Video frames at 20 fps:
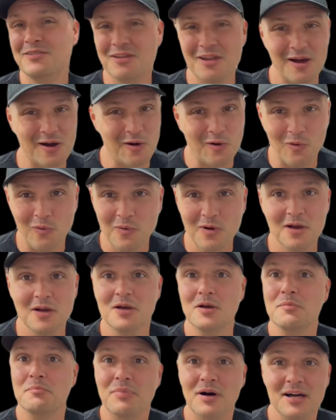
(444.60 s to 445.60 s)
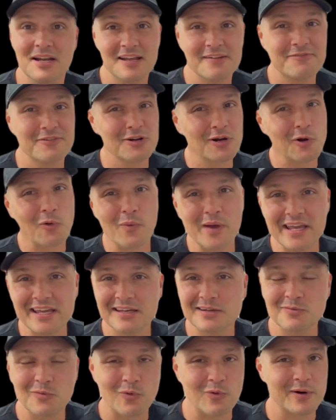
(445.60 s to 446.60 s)
No, but if you're a
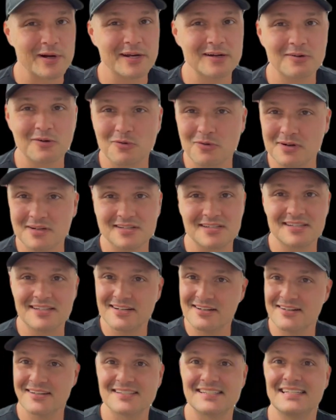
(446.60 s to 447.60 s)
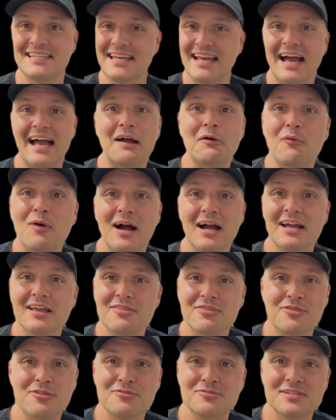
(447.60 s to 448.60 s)
weekend warrior or a serious DIY
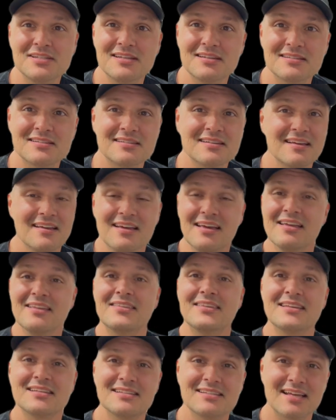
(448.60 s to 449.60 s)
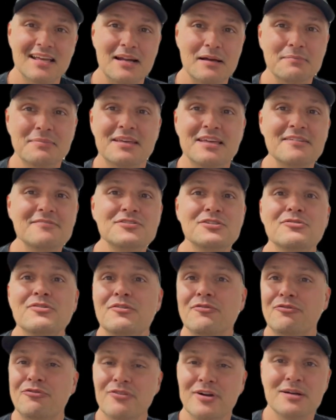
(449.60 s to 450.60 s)
enthusiast, this setup gives you
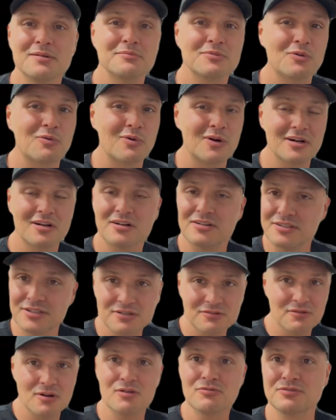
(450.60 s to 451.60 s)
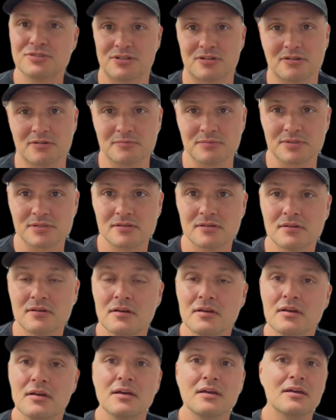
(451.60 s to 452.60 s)
the freedom to work on your own terms.
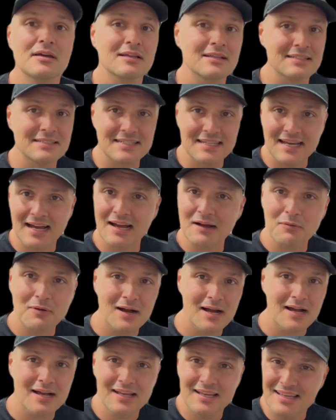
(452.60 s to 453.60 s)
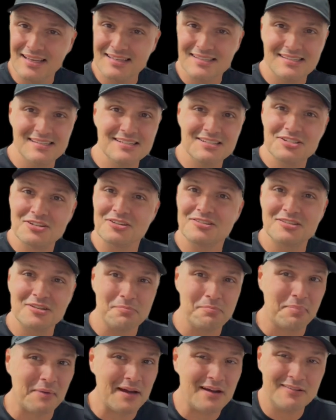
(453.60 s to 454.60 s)
DIY isn't just
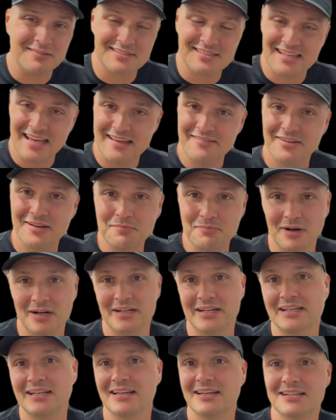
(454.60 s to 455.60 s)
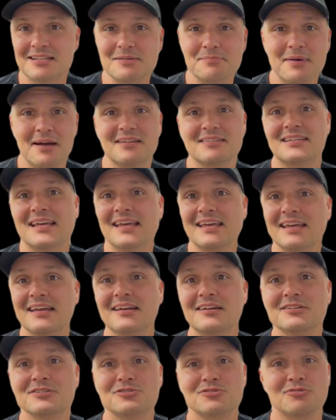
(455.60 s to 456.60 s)
about saving money, it's about taking
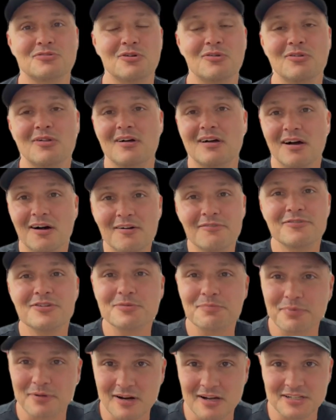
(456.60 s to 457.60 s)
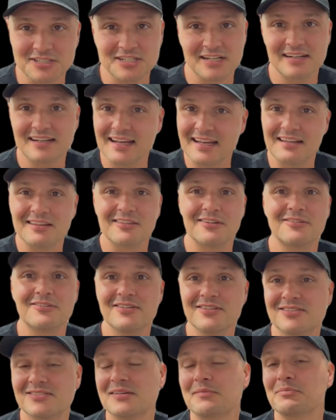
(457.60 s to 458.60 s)
control of your project and
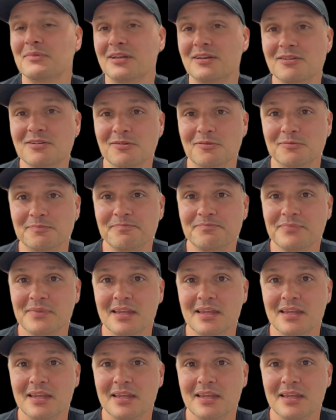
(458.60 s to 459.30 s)
learning something new.